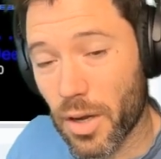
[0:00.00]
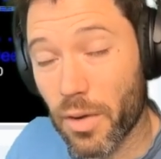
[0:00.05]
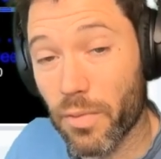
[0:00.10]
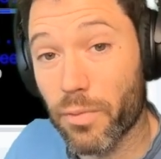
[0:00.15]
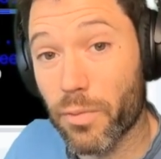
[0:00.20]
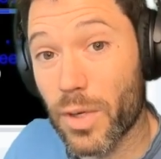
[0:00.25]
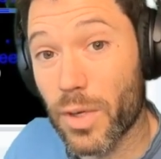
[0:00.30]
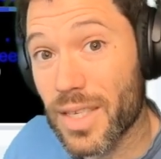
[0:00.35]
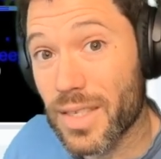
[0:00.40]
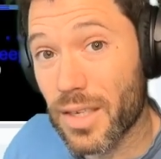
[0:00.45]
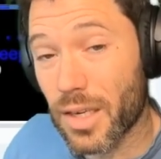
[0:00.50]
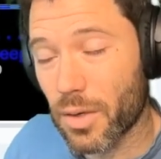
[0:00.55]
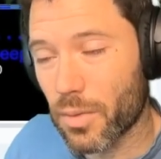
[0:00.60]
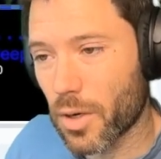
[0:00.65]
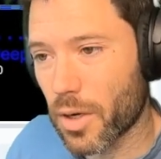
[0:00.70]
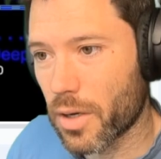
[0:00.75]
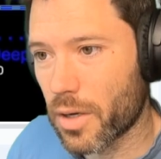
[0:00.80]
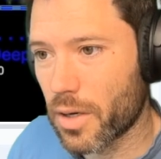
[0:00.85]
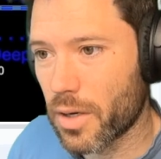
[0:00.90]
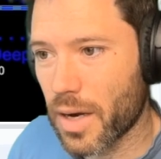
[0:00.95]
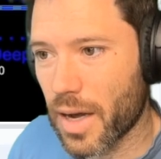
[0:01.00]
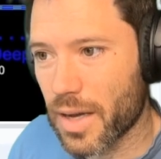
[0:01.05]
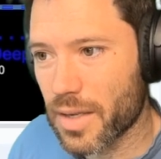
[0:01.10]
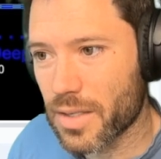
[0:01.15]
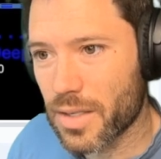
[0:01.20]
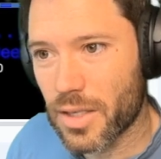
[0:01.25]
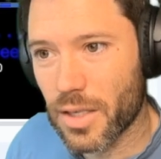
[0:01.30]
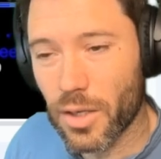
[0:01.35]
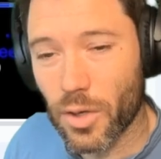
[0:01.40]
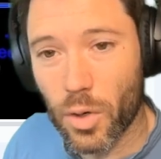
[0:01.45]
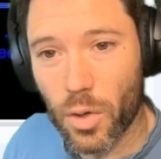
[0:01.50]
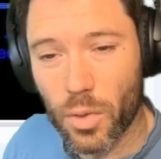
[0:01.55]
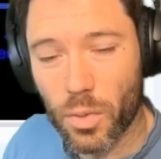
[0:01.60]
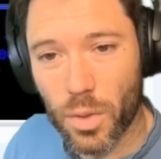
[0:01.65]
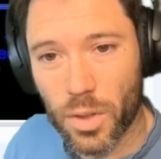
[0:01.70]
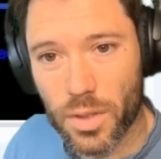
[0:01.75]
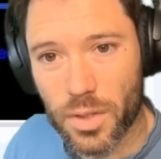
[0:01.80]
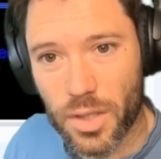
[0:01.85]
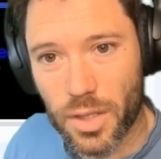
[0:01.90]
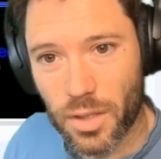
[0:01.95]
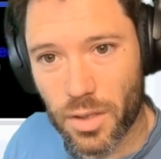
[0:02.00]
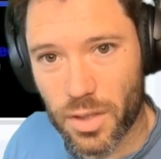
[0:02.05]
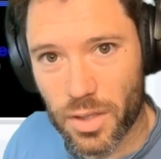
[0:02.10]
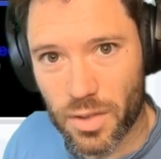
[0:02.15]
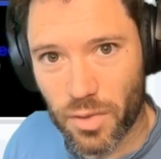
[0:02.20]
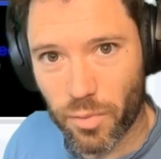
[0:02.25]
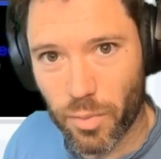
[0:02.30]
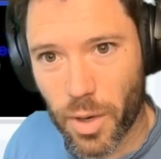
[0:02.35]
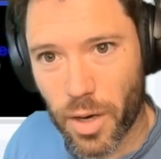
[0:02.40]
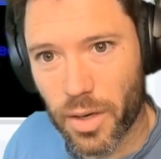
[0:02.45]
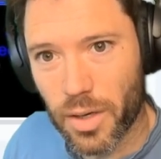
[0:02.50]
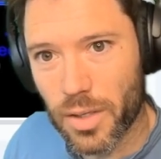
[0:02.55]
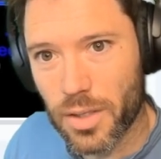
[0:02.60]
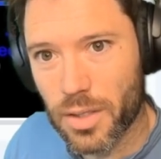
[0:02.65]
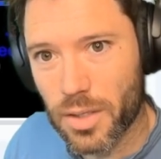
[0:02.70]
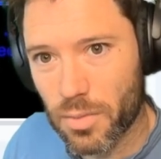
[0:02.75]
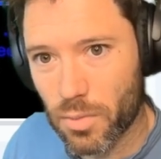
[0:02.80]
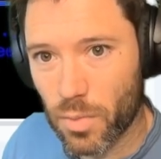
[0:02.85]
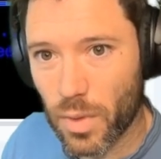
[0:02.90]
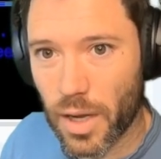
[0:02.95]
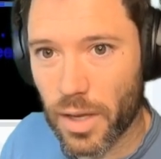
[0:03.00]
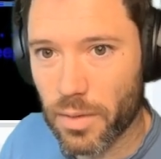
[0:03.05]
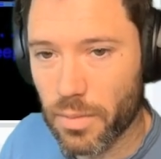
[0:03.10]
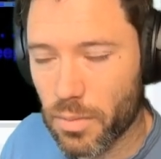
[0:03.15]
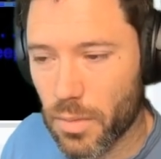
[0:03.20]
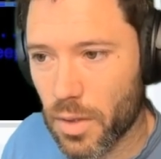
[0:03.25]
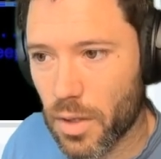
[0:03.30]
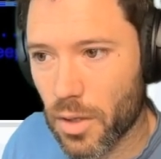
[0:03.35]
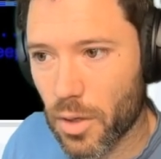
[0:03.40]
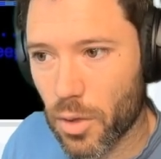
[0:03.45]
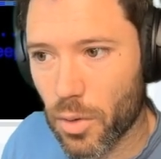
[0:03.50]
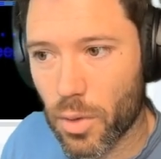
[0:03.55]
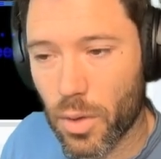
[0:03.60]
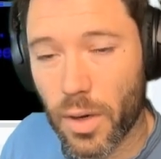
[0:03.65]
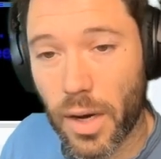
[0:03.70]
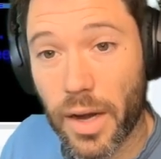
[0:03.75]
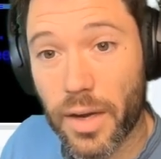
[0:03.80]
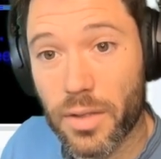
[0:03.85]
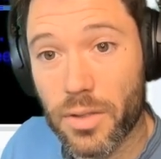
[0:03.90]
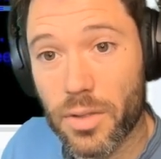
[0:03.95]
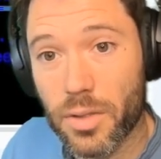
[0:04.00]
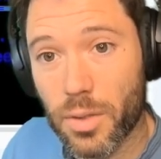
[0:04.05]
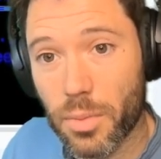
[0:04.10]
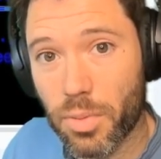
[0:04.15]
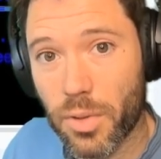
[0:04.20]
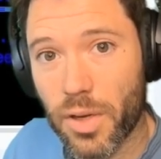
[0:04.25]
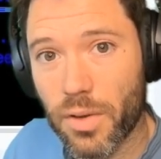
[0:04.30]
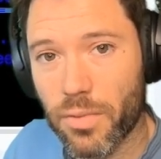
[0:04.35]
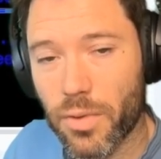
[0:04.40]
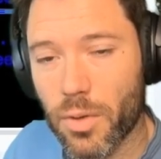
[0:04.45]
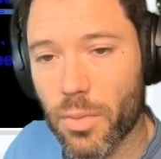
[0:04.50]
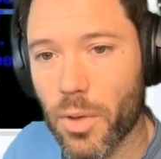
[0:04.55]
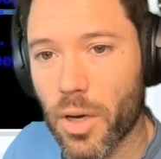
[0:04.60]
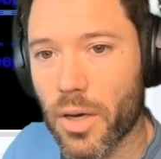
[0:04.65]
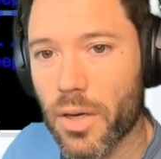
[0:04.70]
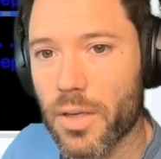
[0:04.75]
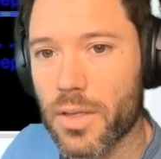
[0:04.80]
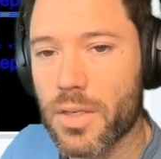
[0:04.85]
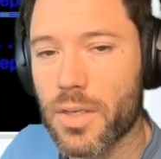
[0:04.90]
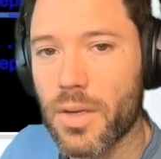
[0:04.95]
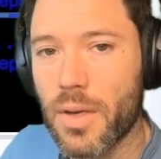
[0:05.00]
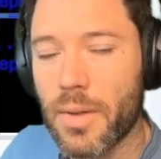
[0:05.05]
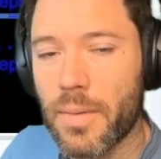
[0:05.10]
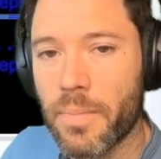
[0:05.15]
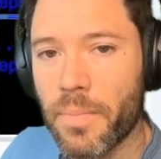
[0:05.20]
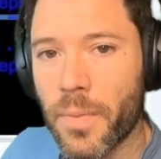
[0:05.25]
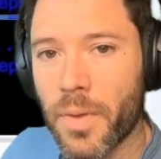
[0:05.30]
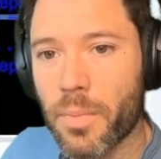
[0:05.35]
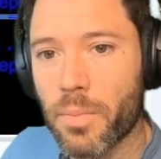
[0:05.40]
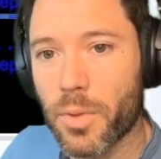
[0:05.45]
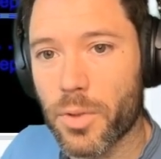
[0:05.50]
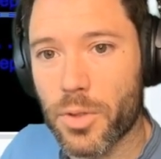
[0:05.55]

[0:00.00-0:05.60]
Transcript: reasoning as the O1 series of models, the lower end, the preview models, but